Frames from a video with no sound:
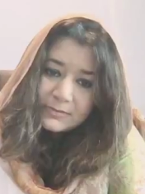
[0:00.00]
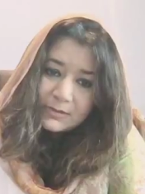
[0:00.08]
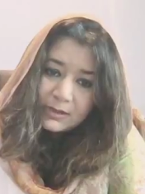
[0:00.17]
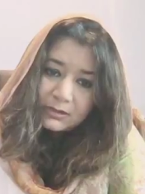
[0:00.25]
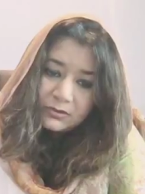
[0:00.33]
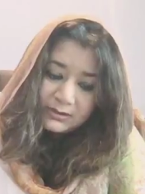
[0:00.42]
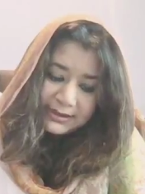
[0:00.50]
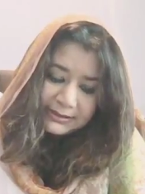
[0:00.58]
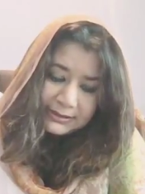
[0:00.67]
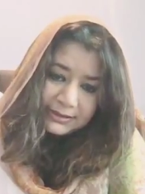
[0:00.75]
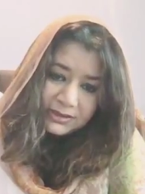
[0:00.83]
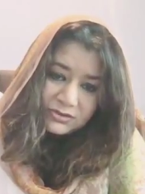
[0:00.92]

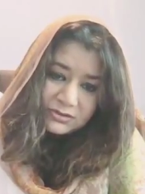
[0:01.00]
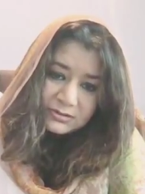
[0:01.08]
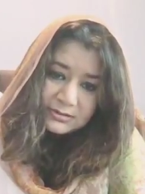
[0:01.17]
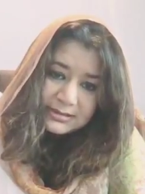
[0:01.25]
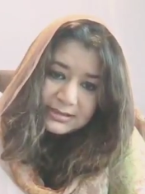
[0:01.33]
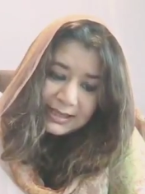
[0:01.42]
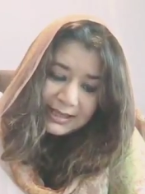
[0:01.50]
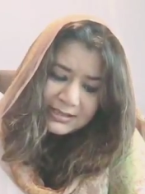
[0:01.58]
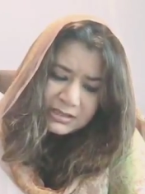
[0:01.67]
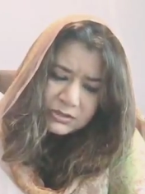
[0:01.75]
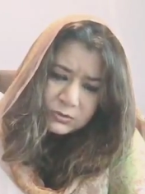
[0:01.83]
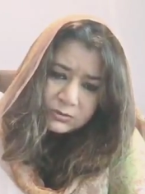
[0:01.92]
United Nations
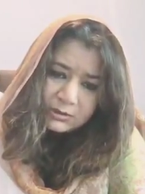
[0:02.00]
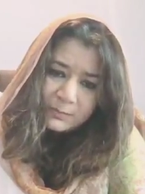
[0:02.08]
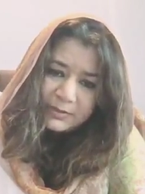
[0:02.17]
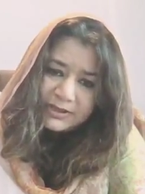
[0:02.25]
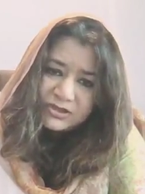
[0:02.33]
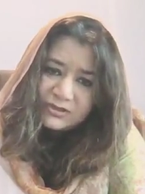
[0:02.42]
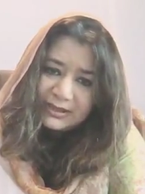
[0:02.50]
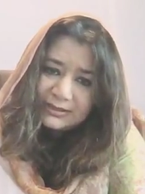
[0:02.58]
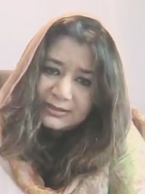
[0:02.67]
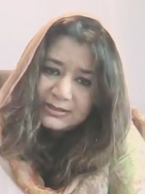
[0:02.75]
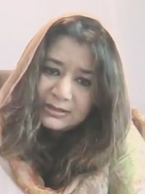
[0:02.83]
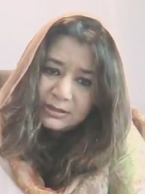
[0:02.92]
has total
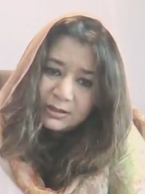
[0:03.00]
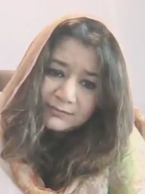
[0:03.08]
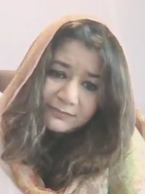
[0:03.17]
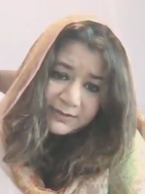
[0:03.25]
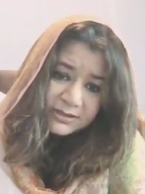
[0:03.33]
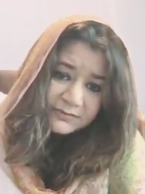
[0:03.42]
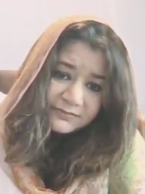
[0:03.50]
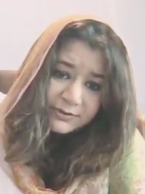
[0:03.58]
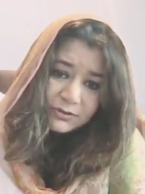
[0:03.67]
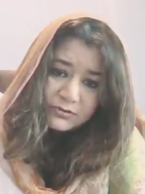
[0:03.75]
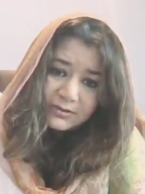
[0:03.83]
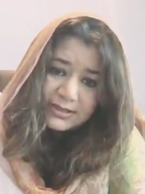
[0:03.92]
partiality, conflict of
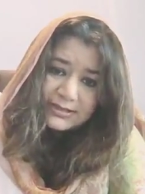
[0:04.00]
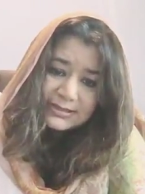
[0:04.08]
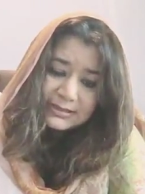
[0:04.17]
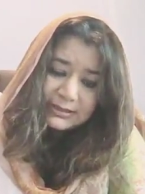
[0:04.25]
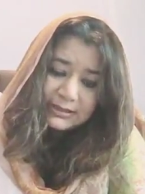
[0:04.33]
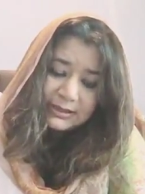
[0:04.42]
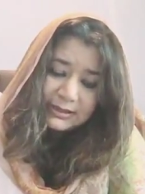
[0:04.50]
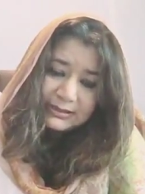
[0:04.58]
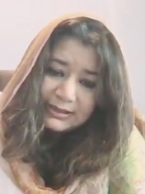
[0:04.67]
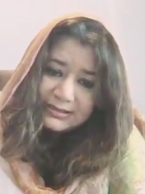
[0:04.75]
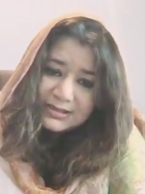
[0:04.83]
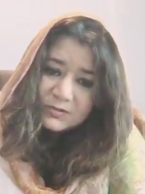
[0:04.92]
interest.
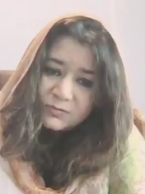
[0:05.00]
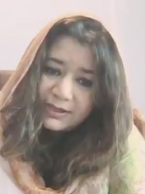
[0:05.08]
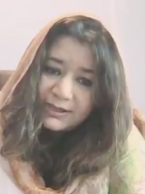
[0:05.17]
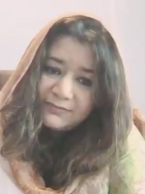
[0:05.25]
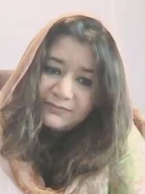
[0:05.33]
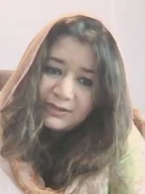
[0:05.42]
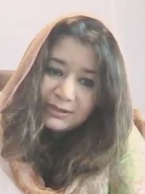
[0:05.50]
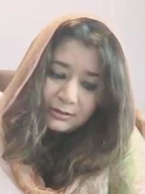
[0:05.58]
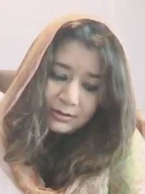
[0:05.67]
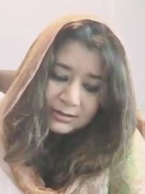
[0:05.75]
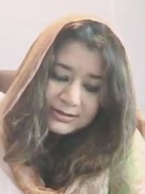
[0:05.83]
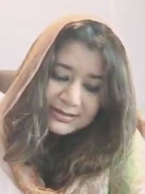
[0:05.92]
That is why we
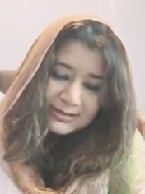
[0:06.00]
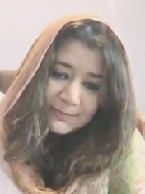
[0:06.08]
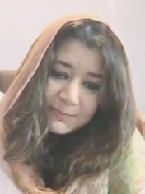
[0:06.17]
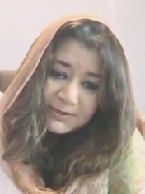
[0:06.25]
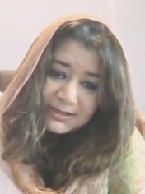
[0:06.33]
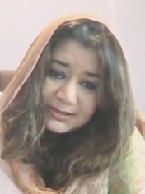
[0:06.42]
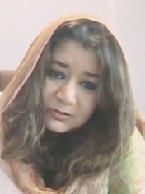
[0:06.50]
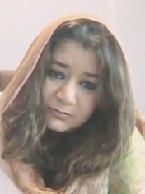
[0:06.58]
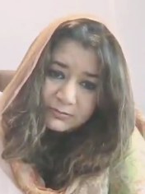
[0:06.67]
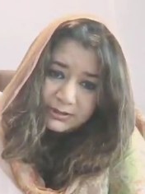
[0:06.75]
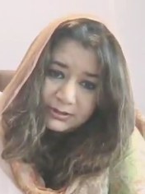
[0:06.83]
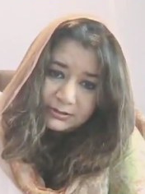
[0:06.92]
cannot see peace
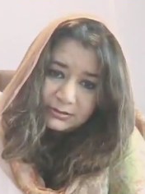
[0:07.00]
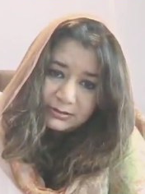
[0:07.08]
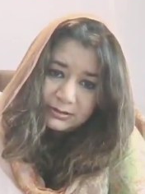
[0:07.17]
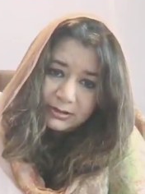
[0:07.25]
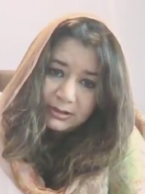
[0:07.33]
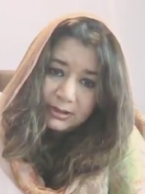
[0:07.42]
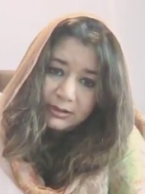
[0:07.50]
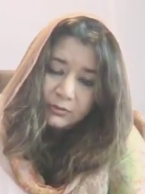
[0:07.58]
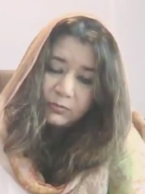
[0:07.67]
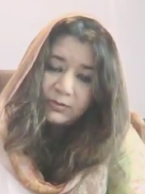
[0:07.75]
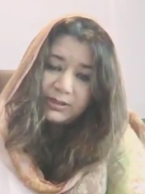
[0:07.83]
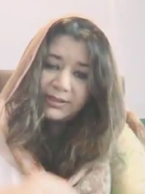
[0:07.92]
over here.
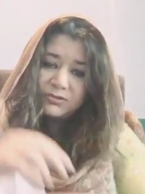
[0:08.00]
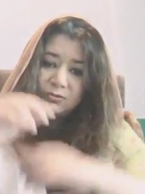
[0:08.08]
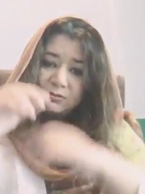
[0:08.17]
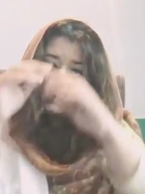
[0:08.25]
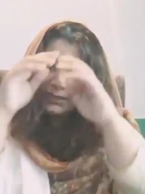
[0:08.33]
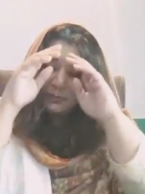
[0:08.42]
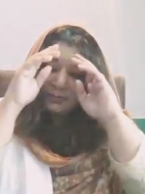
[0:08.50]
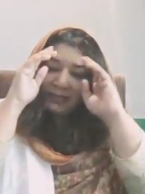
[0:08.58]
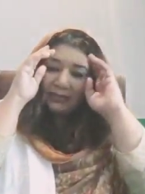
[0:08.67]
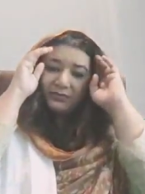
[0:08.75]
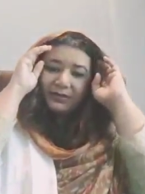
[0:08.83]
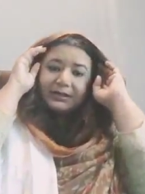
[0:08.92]
What I do
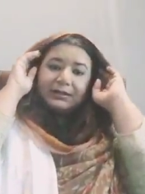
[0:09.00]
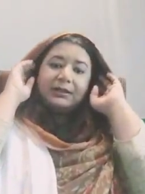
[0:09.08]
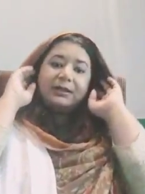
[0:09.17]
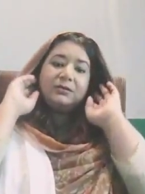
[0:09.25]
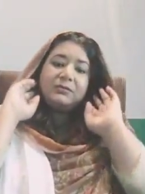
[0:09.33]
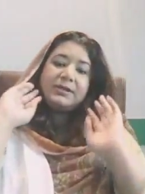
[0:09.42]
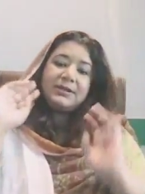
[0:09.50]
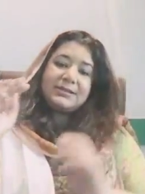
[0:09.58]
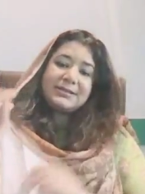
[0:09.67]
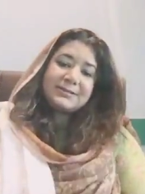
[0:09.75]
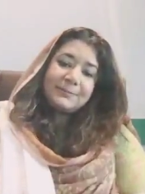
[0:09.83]
recommend right now is